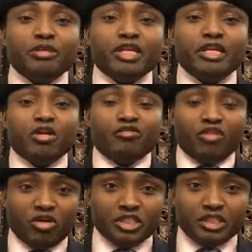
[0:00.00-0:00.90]
beginning of
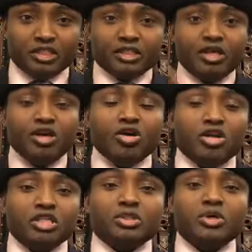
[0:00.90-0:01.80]
all this
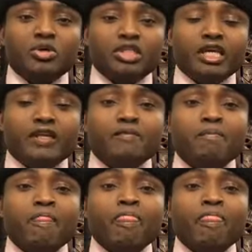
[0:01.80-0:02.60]
whole thing,